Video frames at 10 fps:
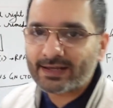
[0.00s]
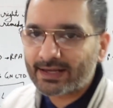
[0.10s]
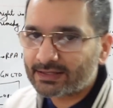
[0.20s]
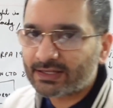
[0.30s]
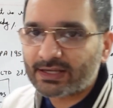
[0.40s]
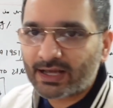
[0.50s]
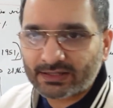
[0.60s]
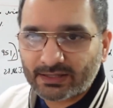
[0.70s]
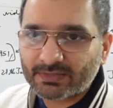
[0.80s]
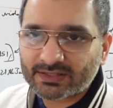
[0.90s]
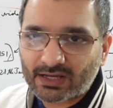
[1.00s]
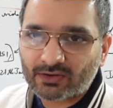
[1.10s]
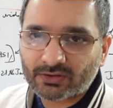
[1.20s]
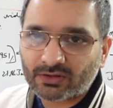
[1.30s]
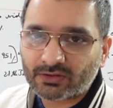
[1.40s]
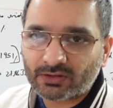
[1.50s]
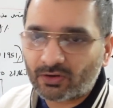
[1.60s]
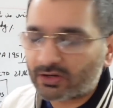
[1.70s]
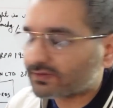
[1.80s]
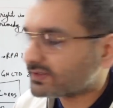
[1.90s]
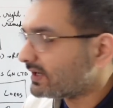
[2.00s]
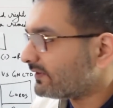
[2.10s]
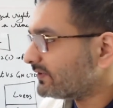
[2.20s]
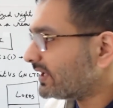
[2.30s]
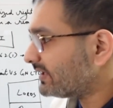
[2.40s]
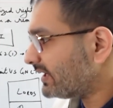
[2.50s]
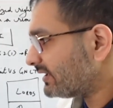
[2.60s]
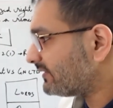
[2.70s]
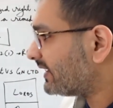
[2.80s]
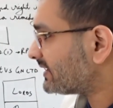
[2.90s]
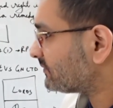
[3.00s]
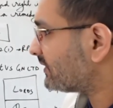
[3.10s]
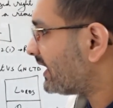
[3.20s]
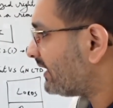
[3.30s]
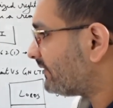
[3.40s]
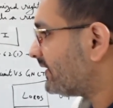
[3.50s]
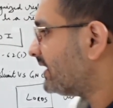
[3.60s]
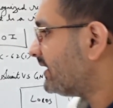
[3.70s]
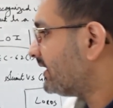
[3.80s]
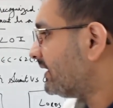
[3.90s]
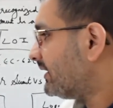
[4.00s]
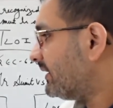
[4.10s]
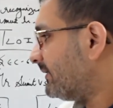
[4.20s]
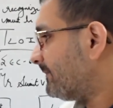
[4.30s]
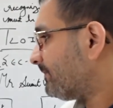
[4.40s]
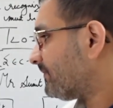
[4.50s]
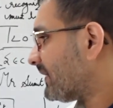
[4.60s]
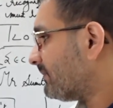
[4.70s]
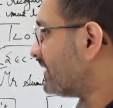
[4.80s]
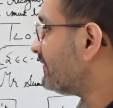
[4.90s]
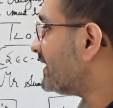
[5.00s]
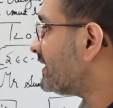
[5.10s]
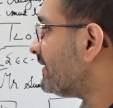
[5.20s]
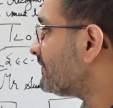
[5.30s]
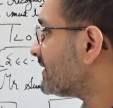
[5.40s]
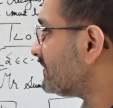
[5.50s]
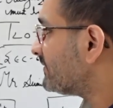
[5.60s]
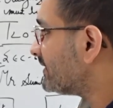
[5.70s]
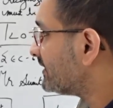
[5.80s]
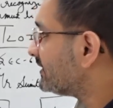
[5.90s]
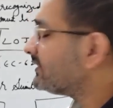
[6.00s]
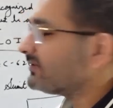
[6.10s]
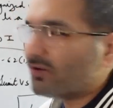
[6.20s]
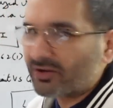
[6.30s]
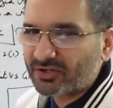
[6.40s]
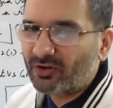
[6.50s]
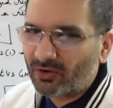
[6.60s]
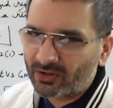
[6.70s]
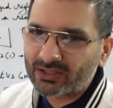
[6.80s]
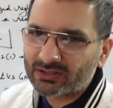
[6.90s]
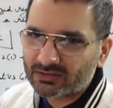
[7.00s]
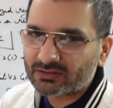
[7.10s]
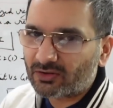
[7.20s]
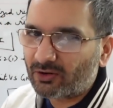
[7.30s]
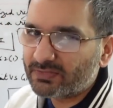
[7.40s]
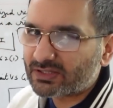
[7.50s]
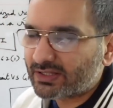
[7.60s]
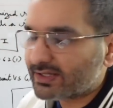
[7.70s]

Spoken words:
Hindi, and they miss out on a lot of stuff that they otherwise would have been very comfortable with. Not all, obviously,